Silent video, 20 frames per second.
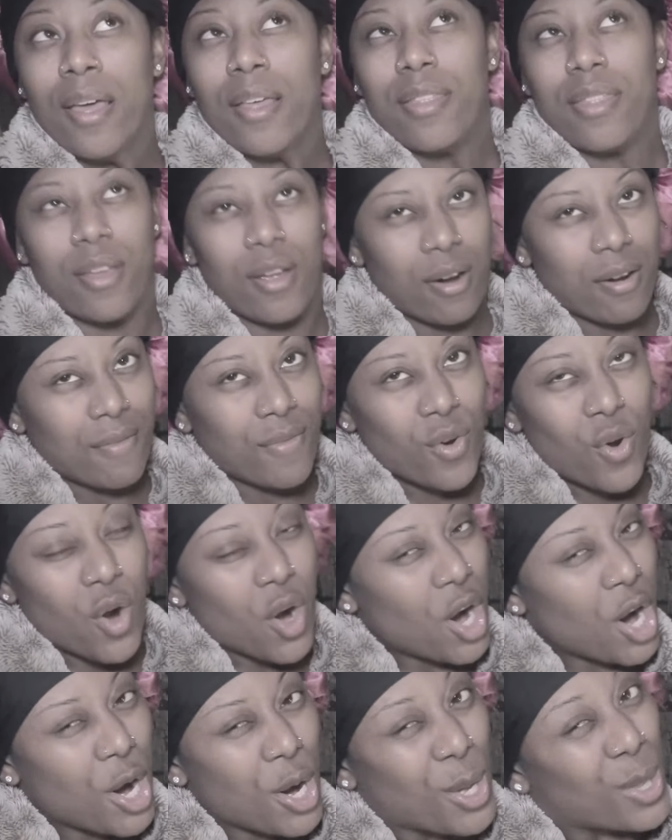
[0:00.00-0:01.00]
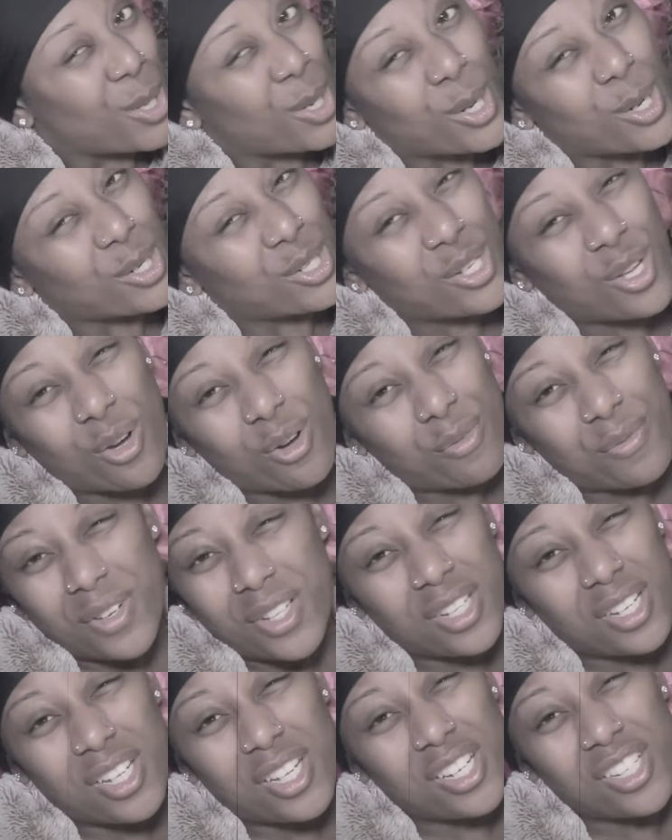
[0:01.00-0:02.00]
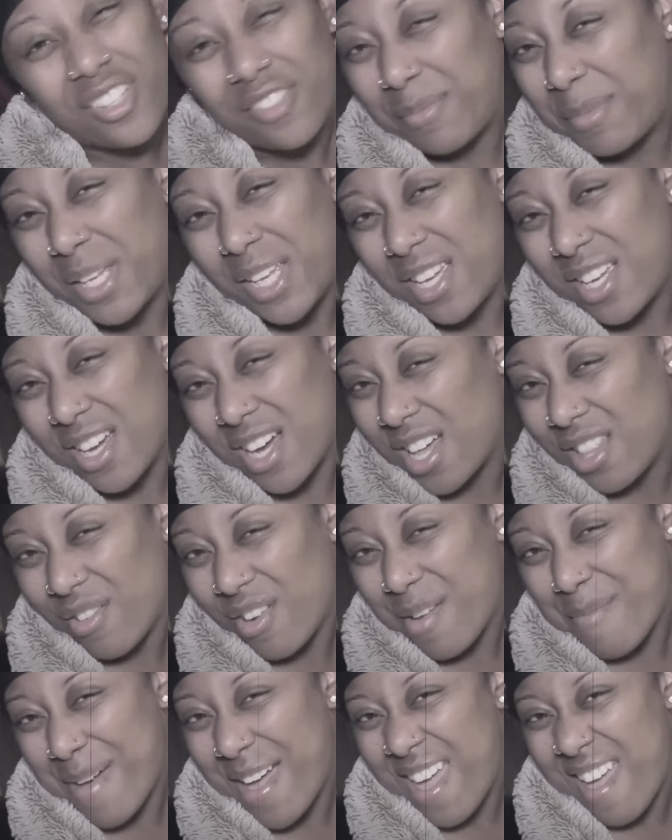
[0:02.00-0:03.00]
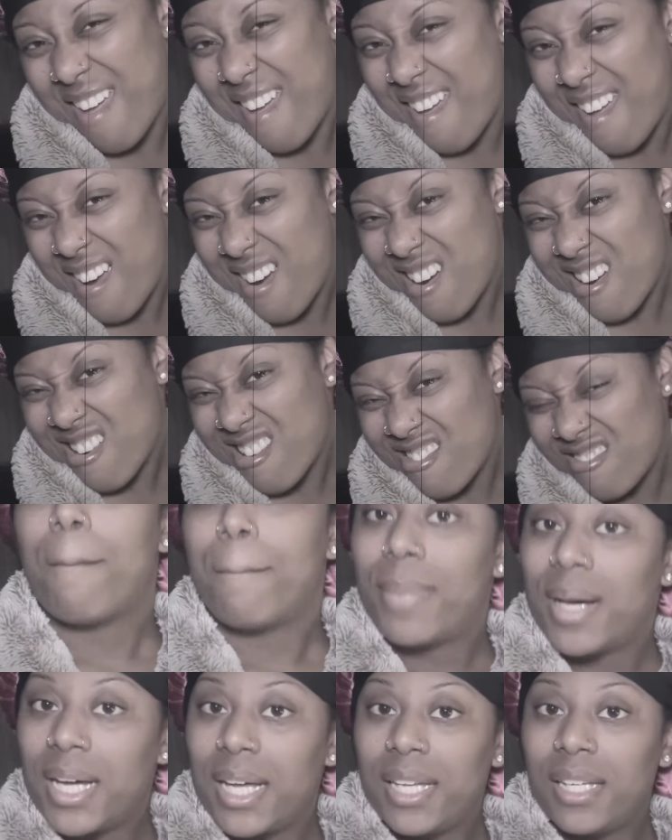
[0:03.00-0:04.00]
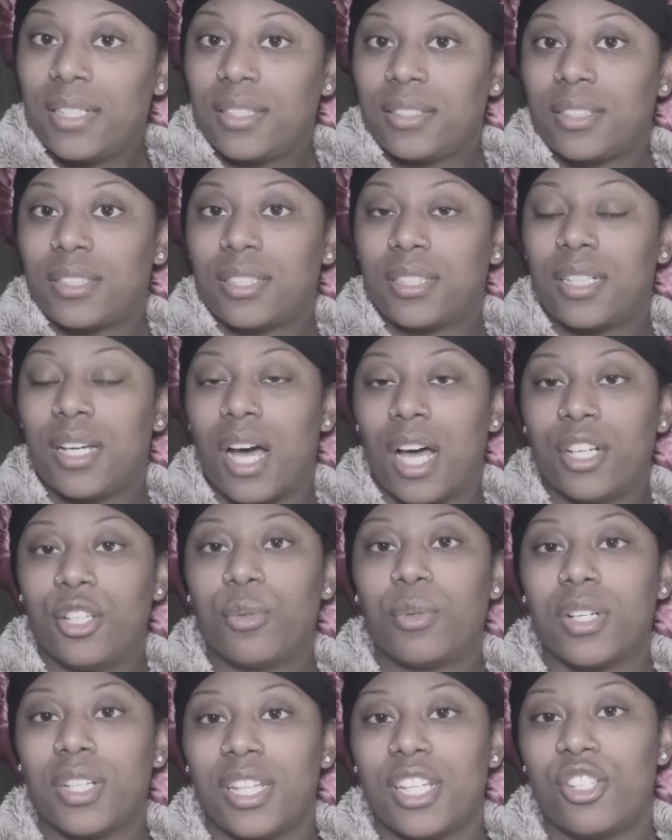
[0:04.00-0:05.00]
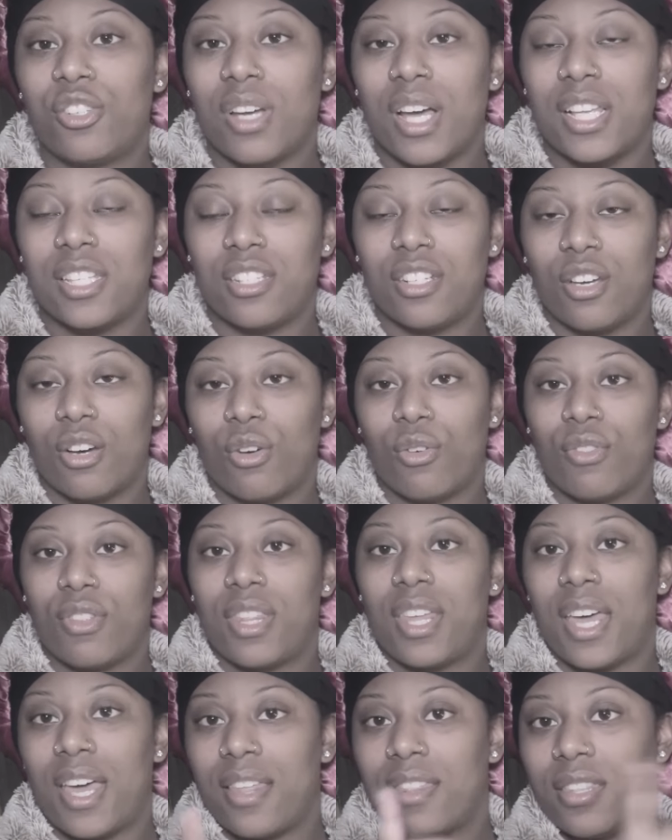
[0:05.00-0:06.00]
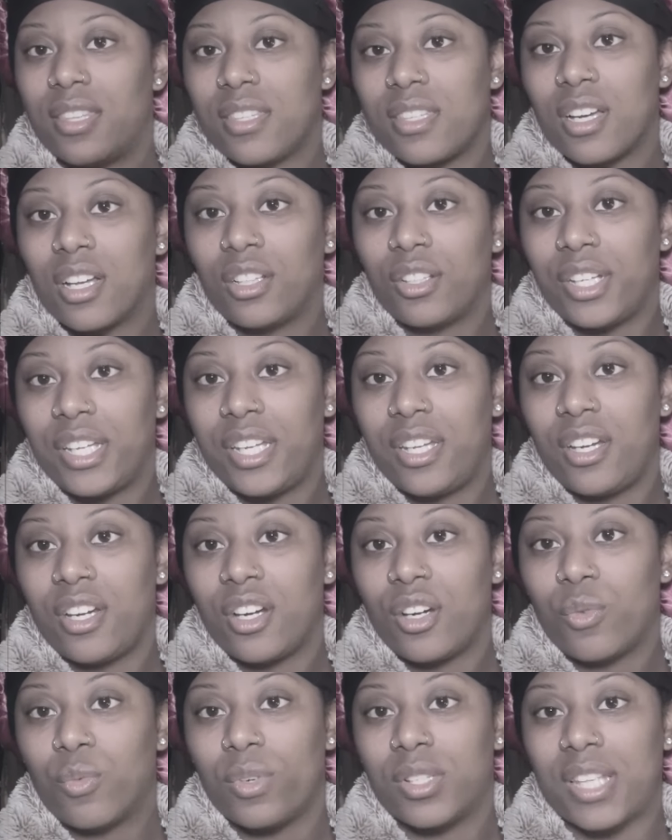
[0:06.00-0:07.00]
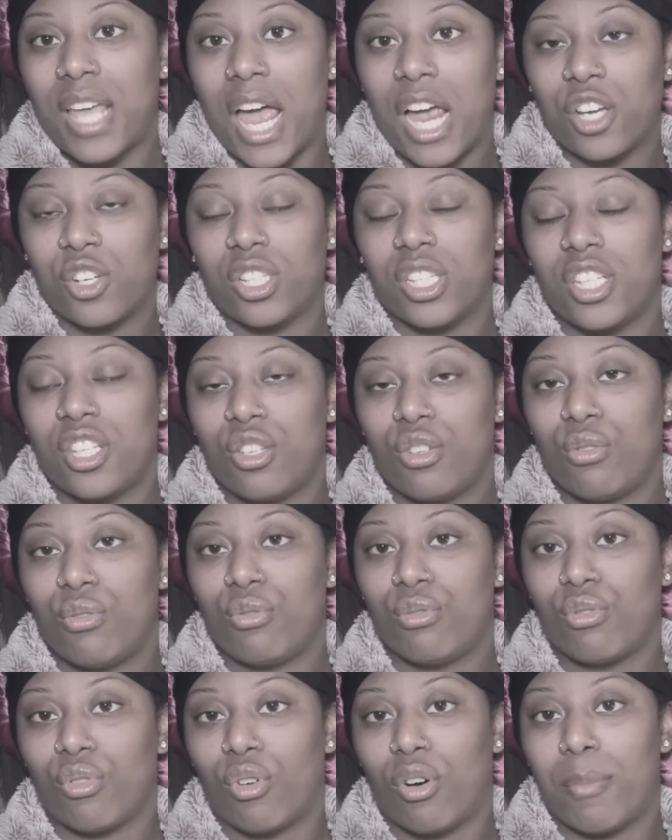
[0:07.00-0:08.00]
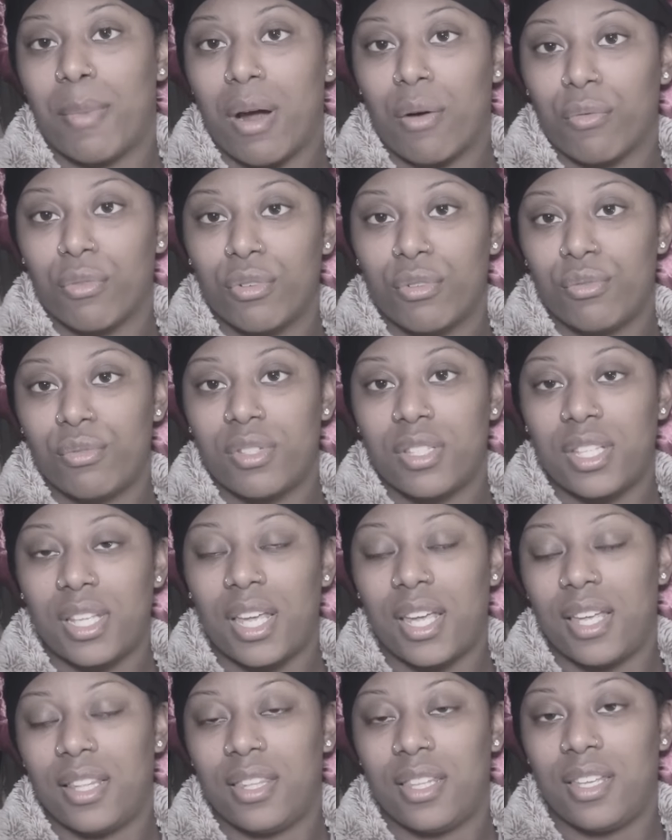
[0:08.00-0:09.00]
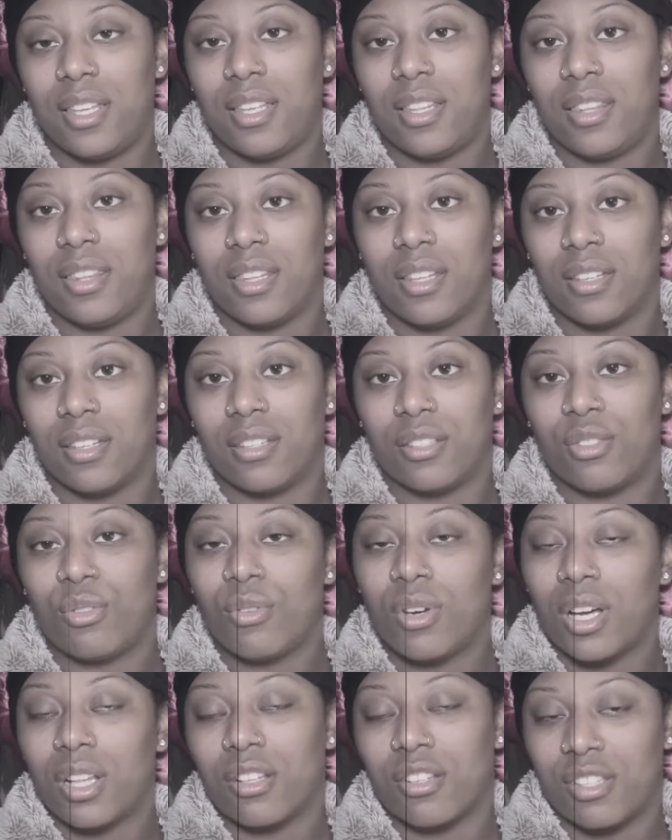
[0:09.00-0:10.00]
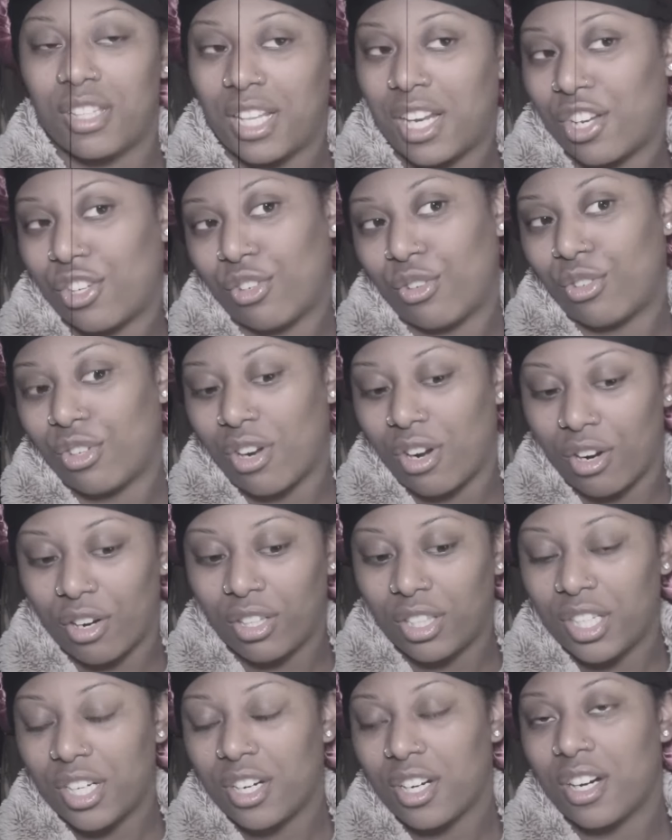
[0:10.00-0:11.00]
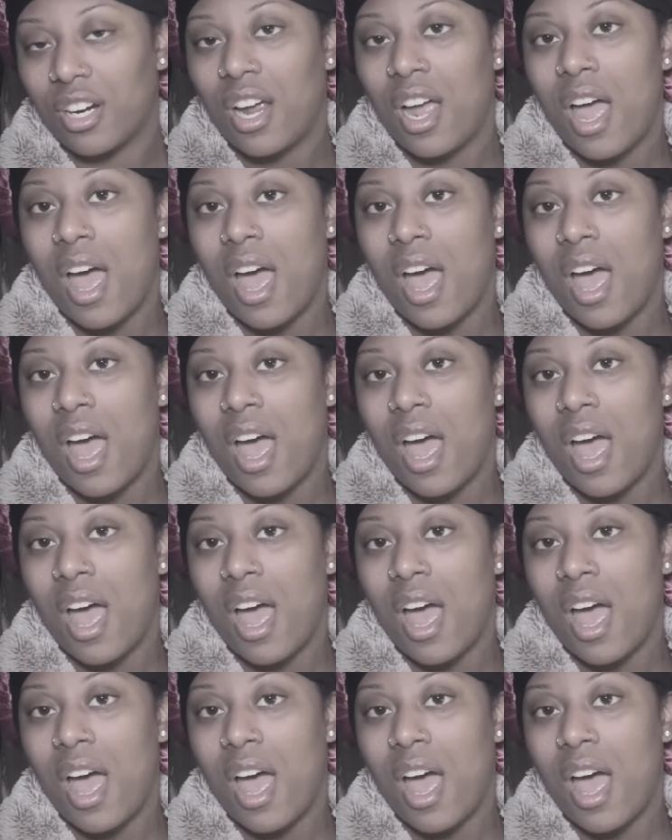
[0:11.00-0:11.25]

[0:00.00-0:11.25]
therefore there is no footage of me coloring my hair but i do want to let you guys know that this color here was actually used on my roots and then the two colors that i showed y'all earlier